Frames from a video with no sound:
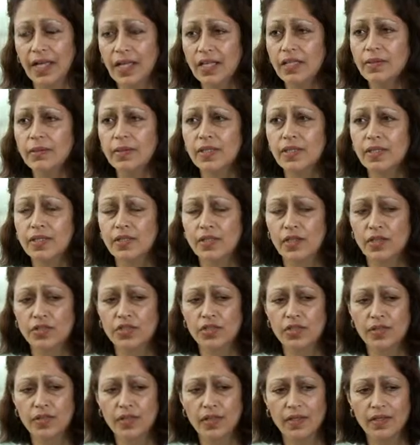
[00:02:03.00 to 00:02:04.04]
has been
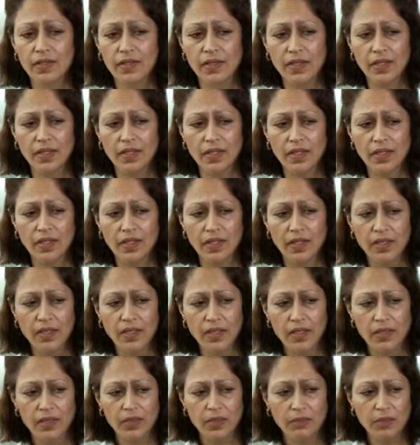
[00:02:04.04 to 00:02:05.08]
suggested that the
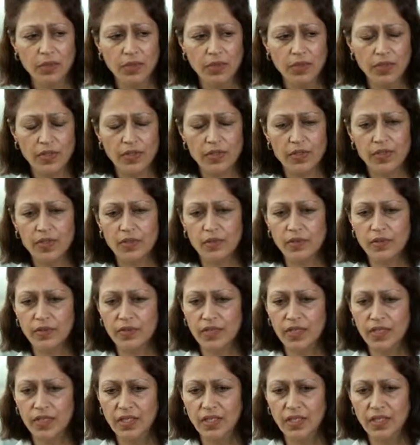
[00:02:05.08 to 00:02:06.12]
bonus or
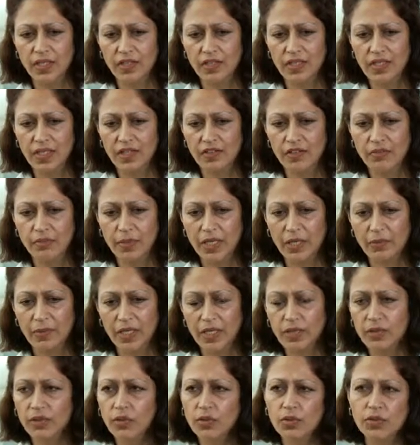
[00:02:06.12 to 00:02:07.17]
the incentive
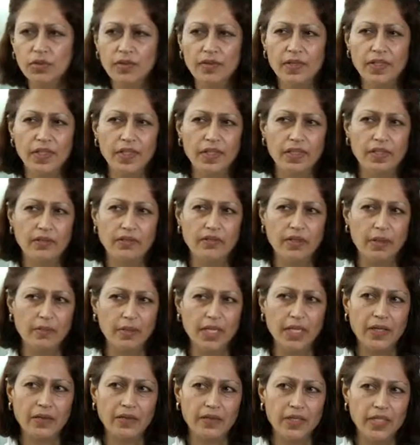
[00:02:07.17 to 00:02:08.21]
payment go to the
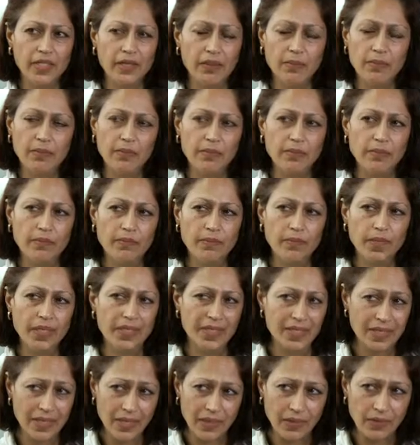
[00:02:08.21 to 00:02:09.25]
Family Health Team
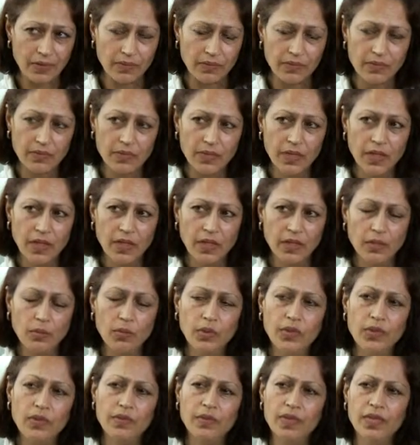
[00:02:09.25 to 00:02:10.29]
itself.
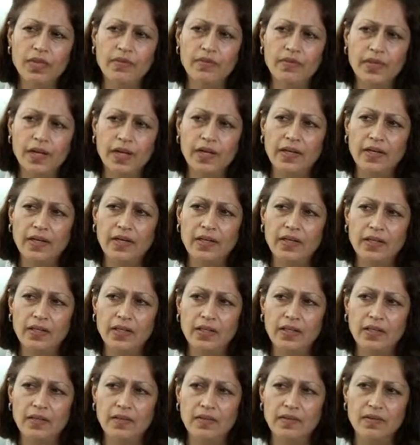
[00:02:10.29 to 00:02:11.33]
What do you think of that
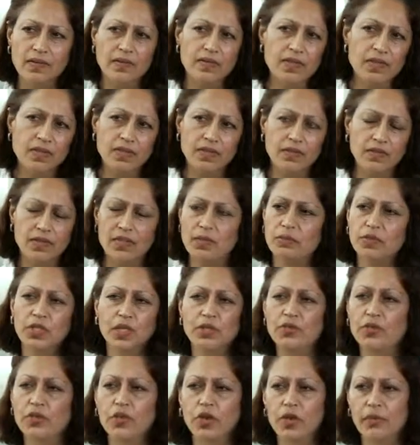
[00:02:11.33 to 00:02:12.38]
idea and some
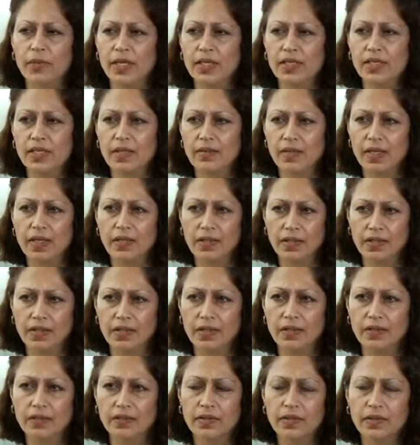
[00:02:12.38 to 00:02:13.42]
general comments in that
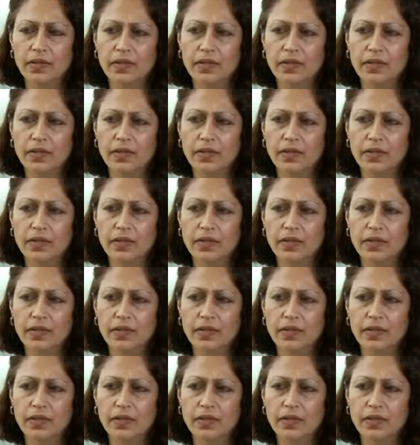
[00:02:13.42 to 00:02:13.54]
area?